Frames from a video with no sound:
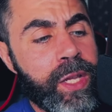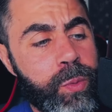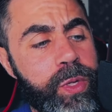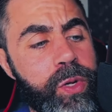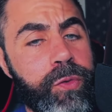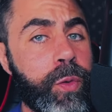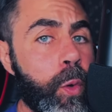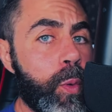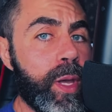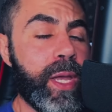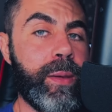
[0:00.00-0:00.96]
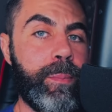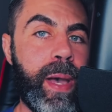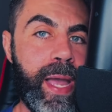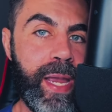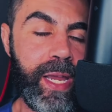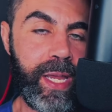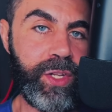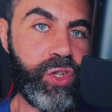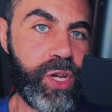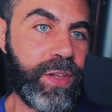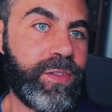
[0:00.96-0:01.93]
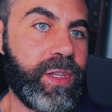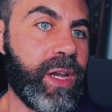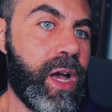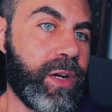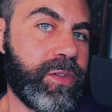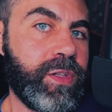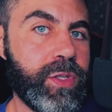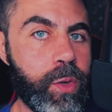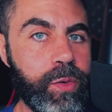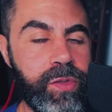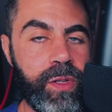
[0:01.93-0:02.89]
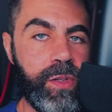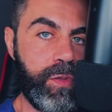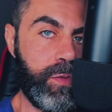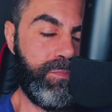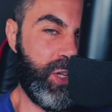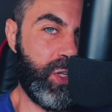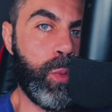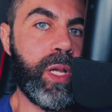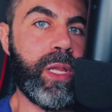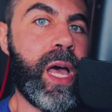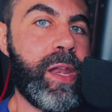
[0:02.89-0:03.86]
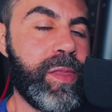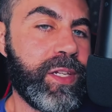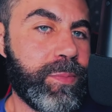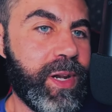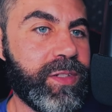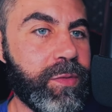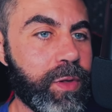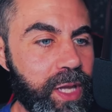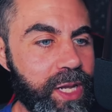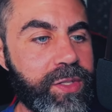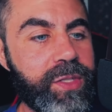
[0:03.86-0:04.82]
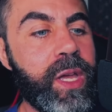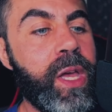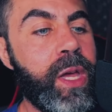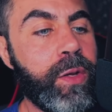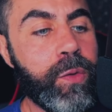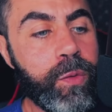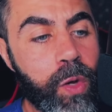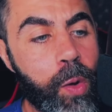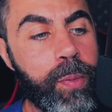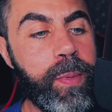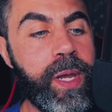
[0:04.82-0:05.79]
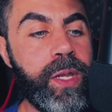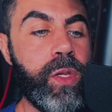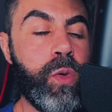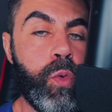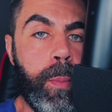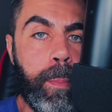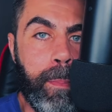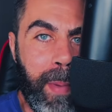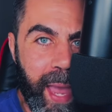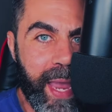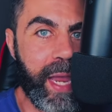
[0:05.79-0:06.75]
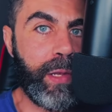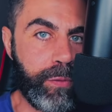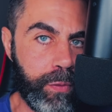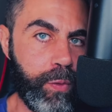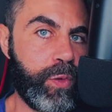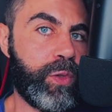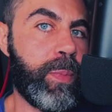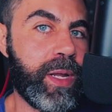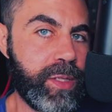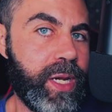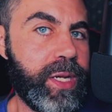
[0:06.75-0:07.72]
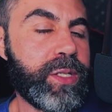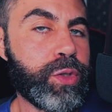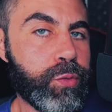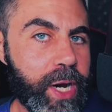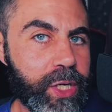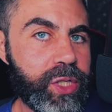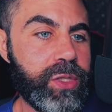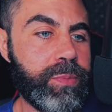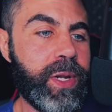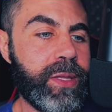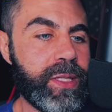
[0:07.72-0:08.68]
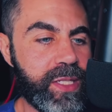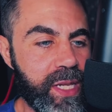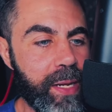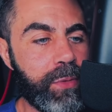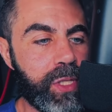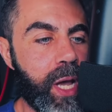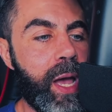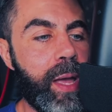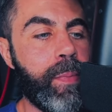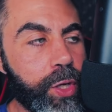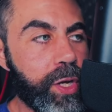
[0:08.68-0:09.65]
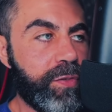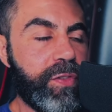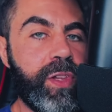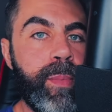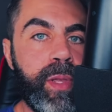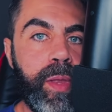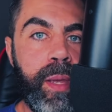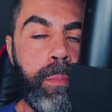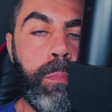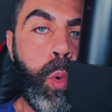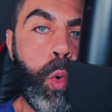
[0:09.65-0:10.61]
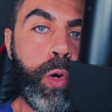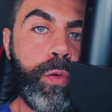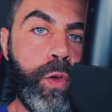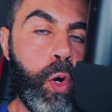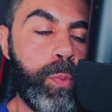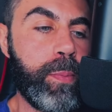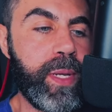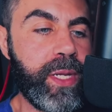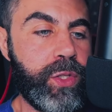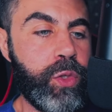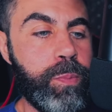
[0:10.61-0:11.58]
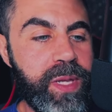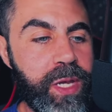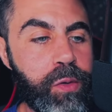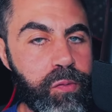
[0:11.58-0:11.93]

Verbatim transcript: So what you're doing by ingesting oxytocin is you're doing a lot of things, but as it relates to dopamine, you may induce spontaneous erections, but at the same time, you're going to stimulate more dopamine to be